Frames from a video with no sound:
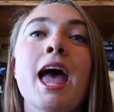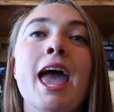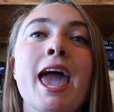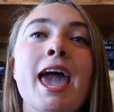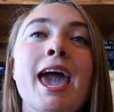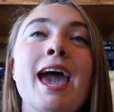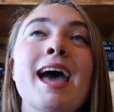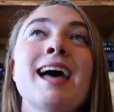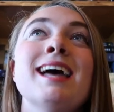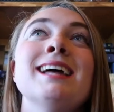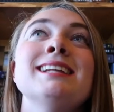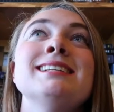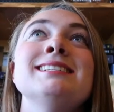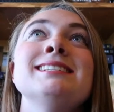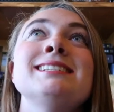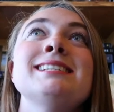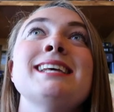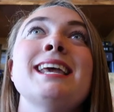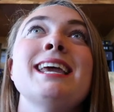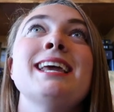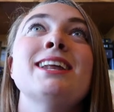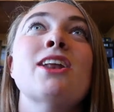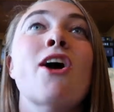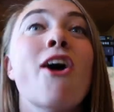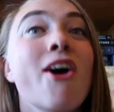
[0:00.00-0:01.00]
And
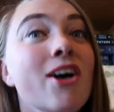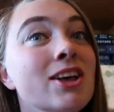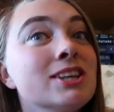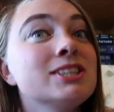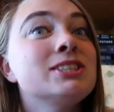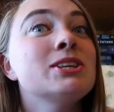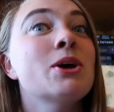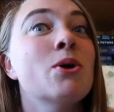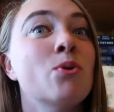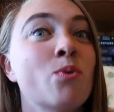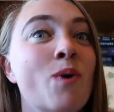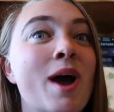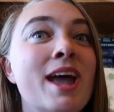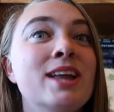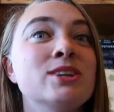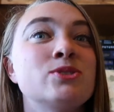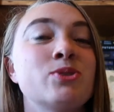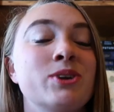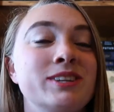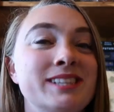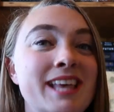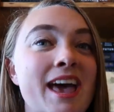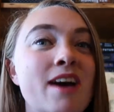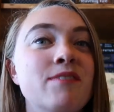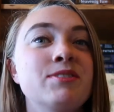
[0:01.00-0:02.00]
it also went
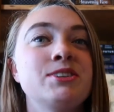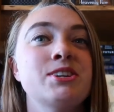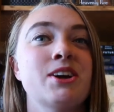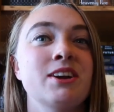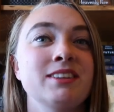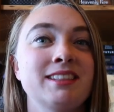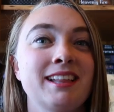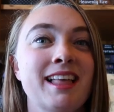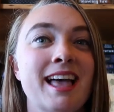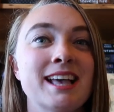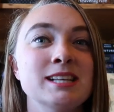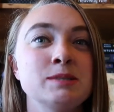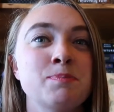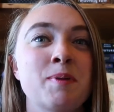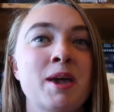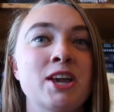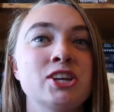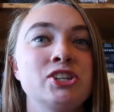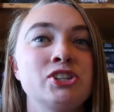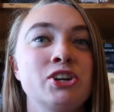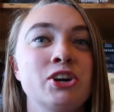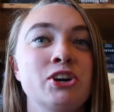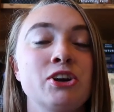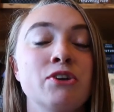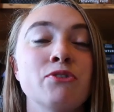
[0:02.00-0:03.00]
towards Avatar: The Last
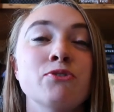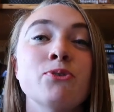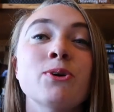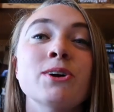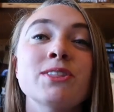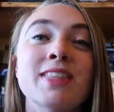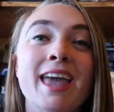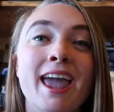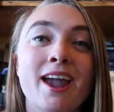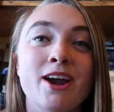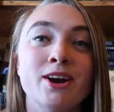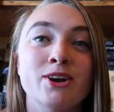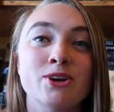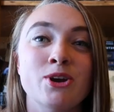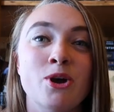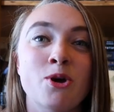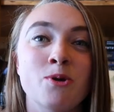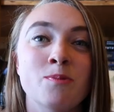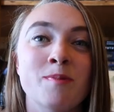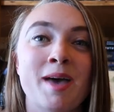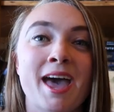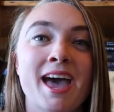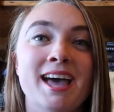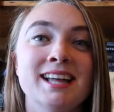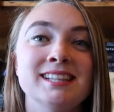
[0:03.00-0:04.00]
Pageturner for the Air
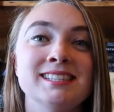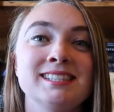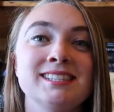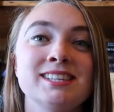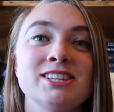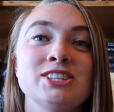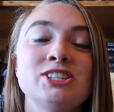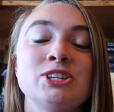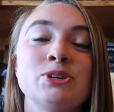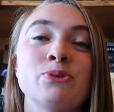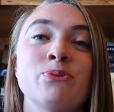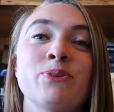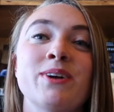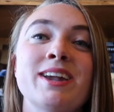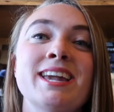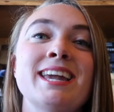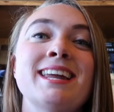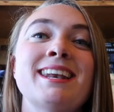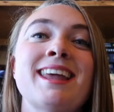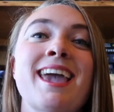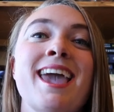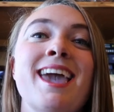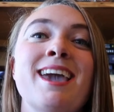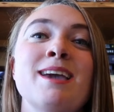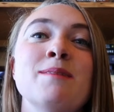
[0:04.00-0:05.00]
Nomads to
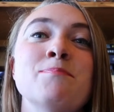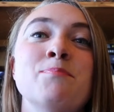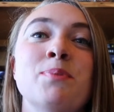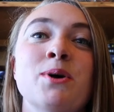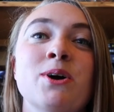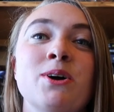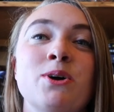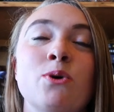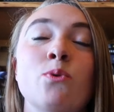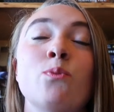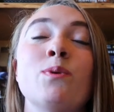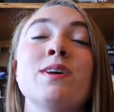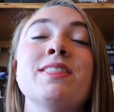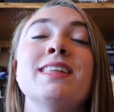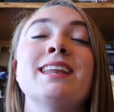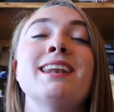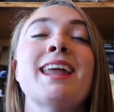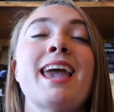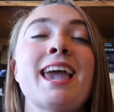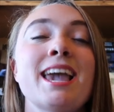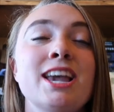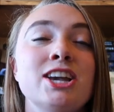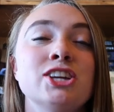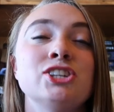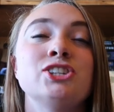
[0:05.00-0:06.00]
read a book with
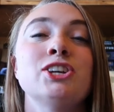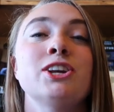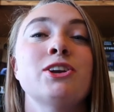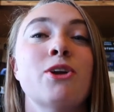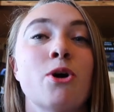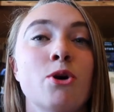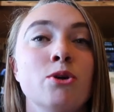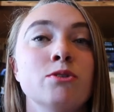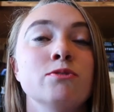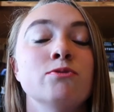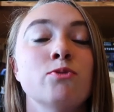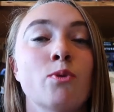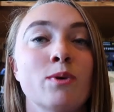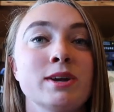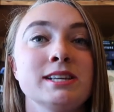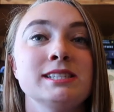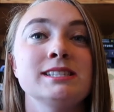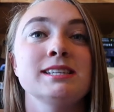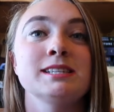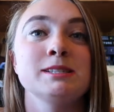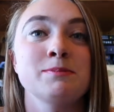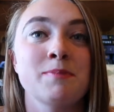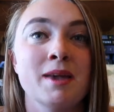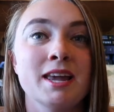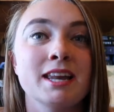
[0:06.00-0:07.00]
an Asian Own
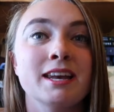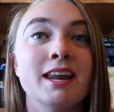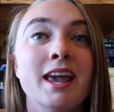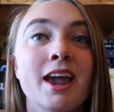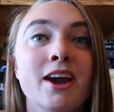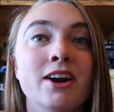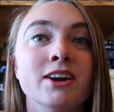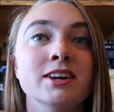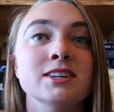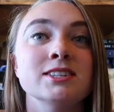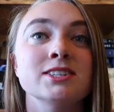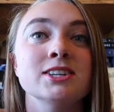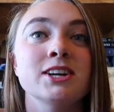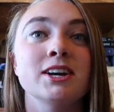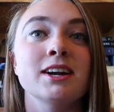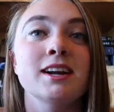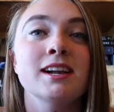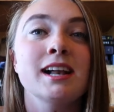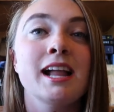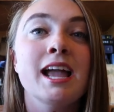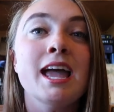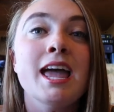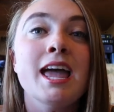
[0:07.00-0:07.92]
Voices main character.